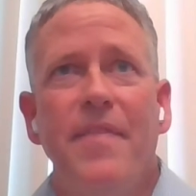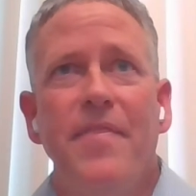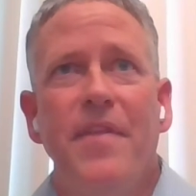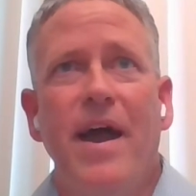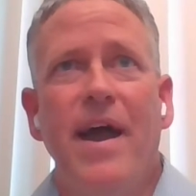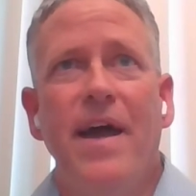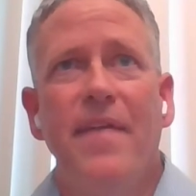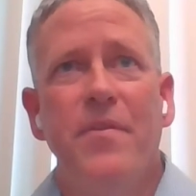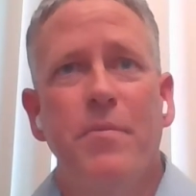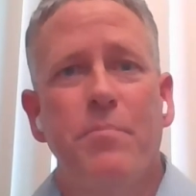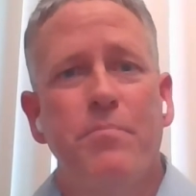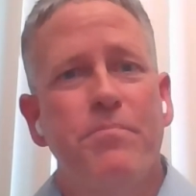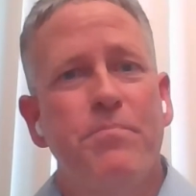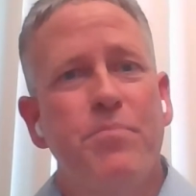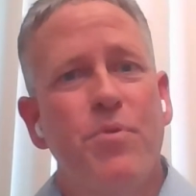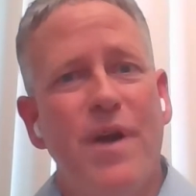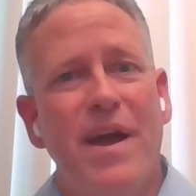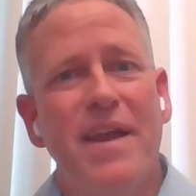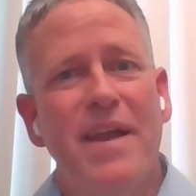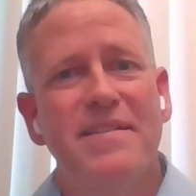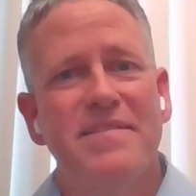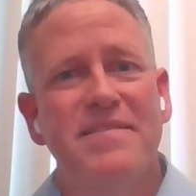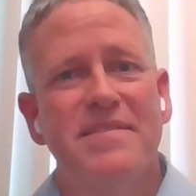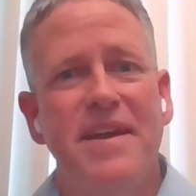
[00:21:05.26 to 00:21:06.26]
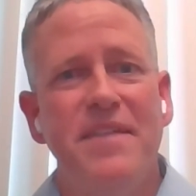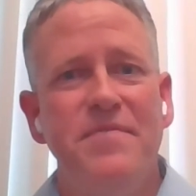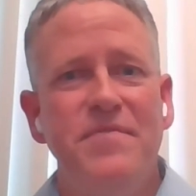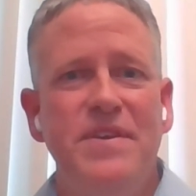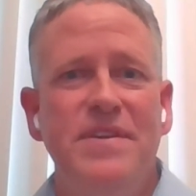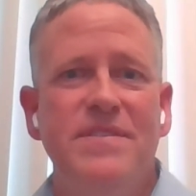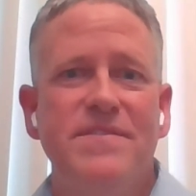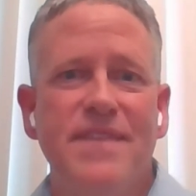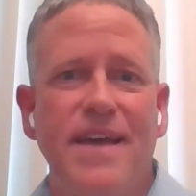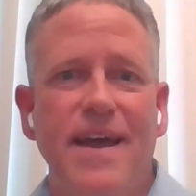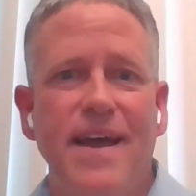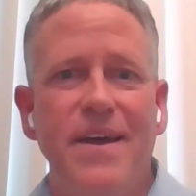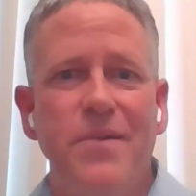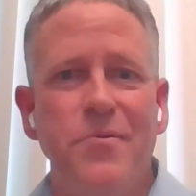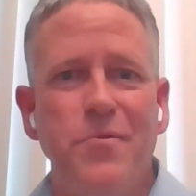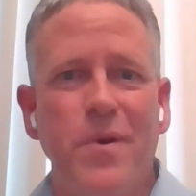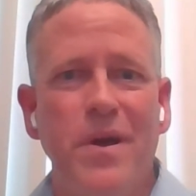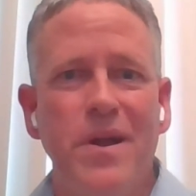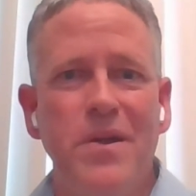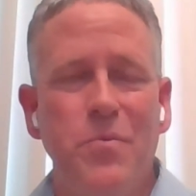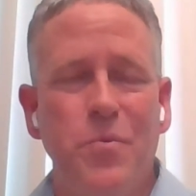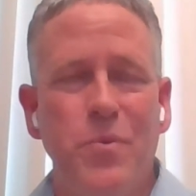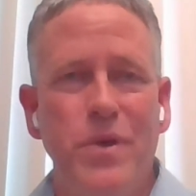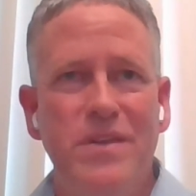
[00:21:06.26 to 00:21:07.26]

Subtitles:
on the product safety side, right,